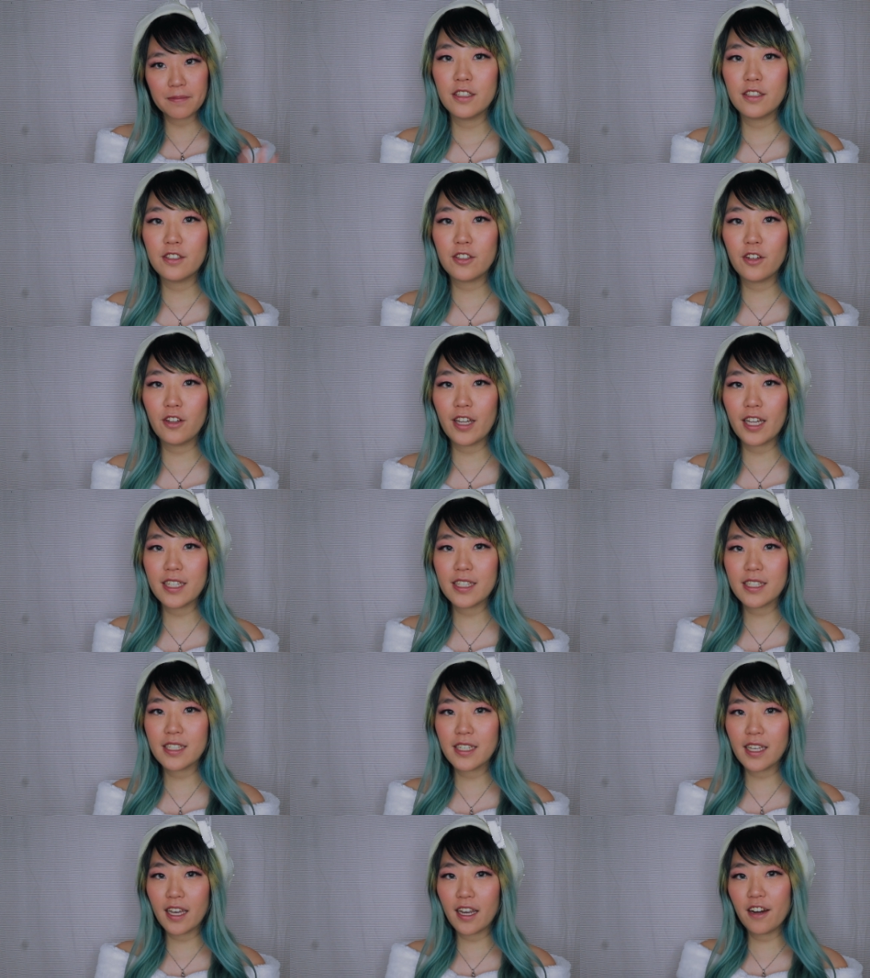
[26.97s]
So
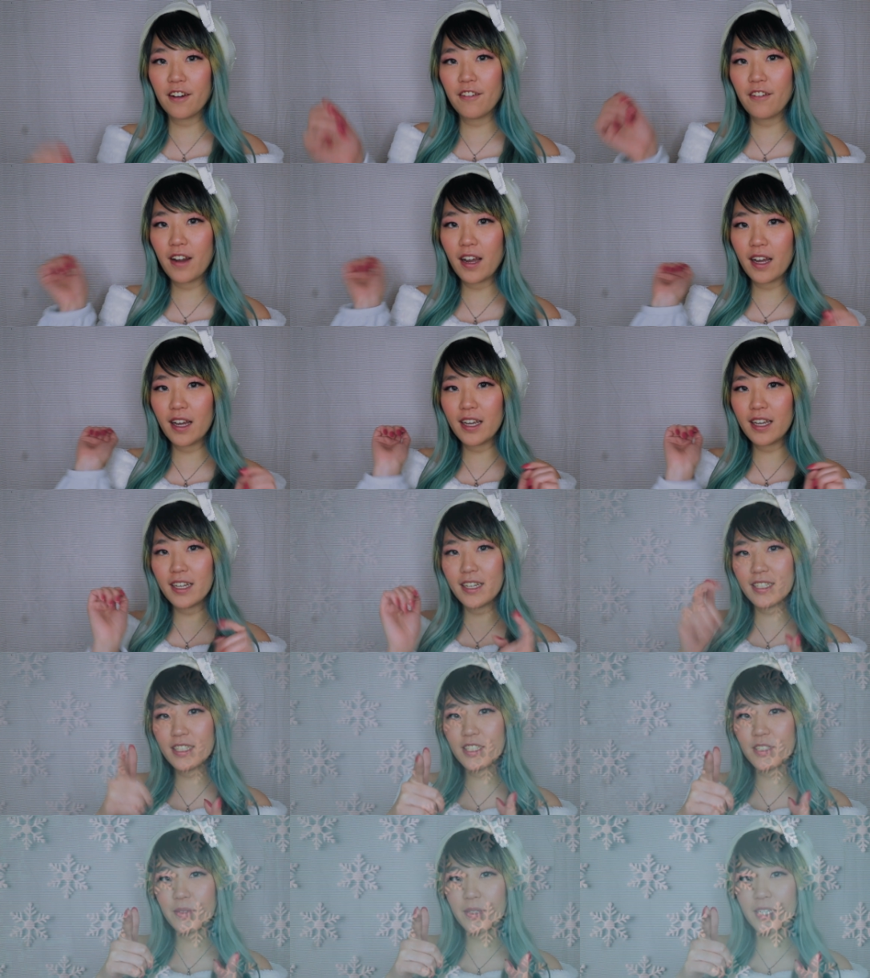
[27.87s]
let's get
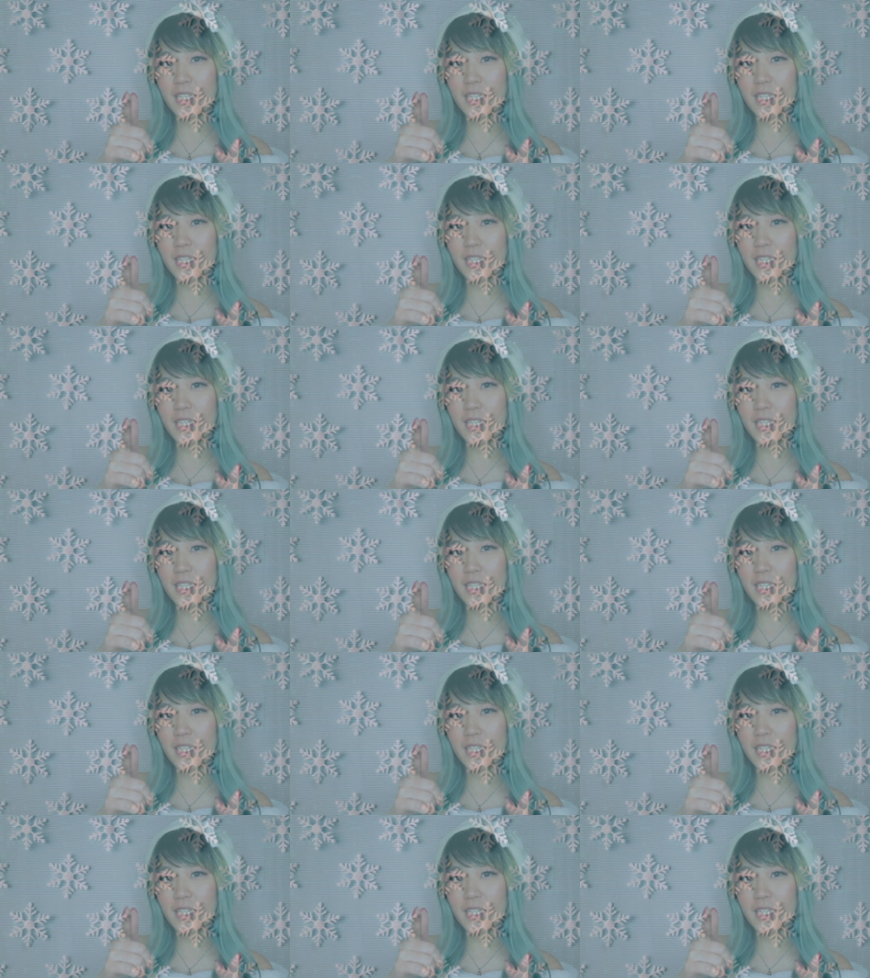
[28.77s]
right into